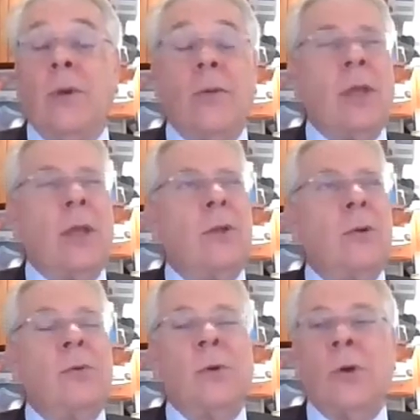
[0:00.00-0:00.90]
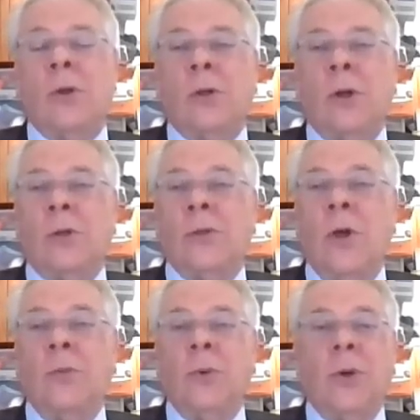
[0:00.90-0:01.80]
We were thinking for our
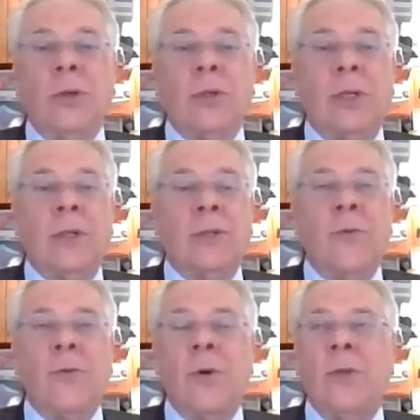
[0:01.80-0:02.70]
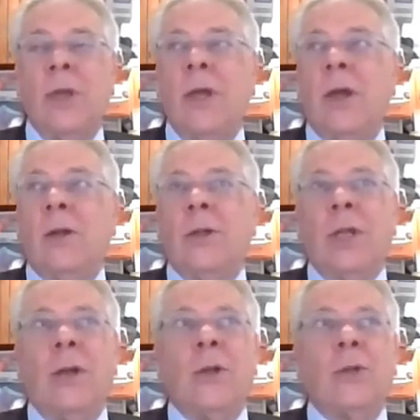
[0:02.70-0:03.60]
songbooks and so forth,
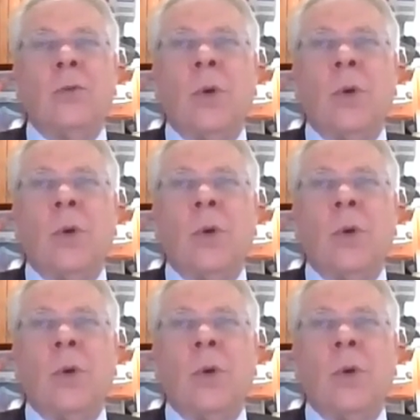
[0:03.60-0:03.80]
chairs.